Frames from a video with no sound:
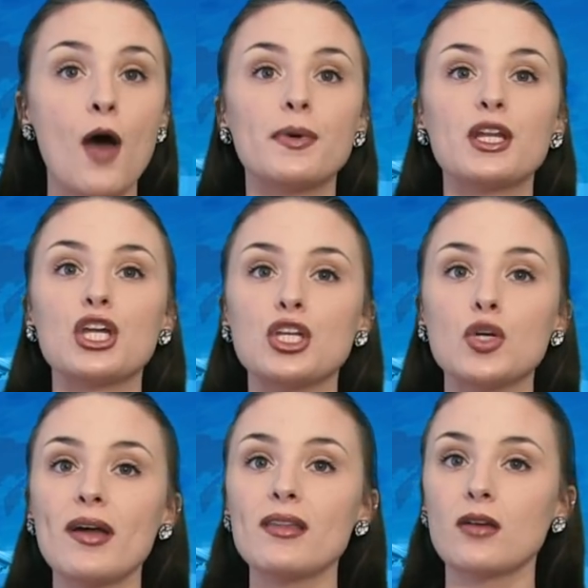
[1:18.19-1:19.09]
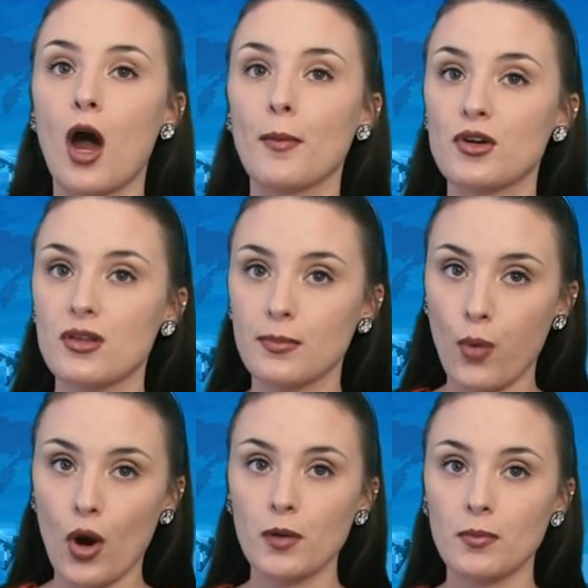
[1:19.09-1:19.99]
by the U.S. Commerce
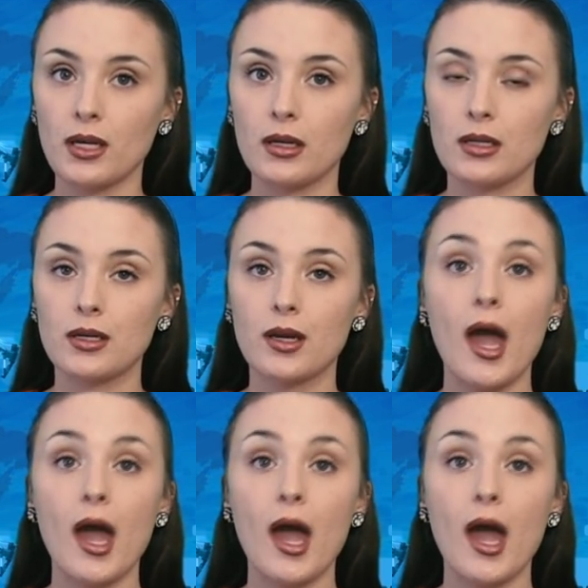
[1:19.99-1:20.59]
Department.